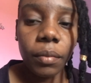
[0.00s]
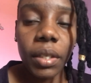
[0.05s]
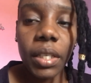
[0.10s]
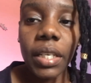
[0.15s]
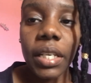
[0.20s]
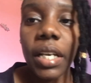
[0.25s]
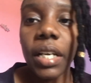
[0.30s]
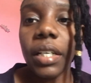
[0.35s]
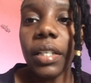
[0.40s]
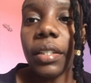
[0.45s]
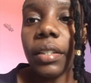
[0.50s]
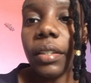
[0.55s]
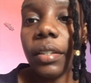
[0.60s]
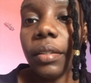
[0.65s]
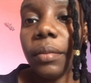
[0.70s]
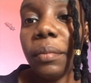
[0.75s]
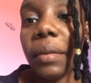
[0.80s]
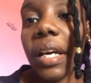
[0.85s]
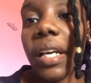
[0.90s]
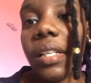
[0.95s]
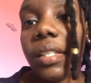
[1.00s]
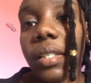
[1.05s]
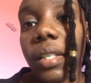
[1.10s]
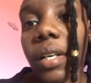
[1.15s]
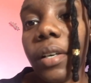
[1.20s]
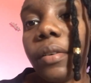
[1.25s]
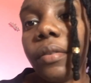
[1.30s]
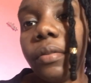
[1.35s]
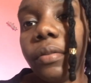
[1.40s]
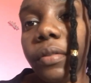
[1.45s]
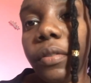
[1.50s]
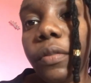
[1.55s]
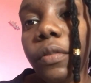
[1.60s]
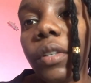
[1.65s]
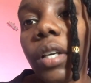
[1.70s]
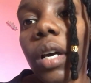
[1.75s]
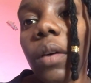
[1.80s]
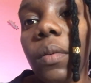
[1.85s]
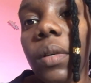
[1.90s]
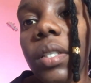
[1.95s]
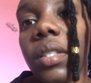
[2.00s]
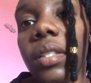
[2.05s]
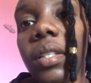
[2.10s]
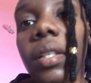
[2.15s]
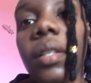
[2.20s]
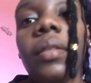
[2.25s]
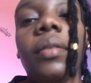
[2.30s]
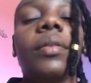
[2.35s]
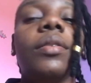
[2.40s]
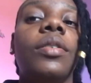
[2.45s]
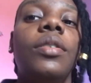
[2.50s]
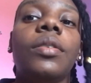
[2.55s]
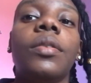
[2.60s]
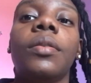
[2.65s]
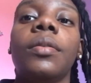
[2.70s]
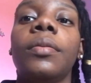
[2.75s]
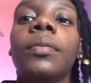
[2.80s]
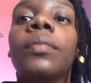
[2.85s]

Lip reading: done by itself, if you get what I'm saying. So